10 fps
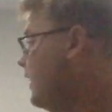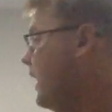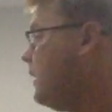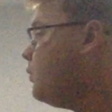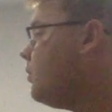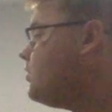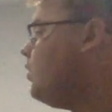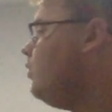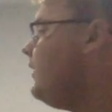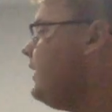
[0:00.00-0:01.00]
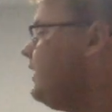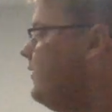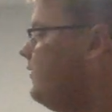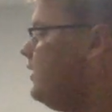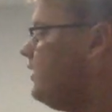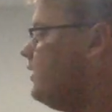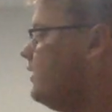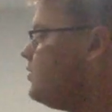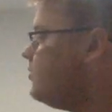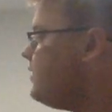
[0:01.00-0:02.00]
And we were told that given an
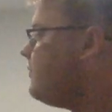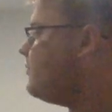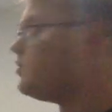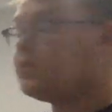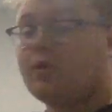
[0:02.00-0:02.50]
initial temperature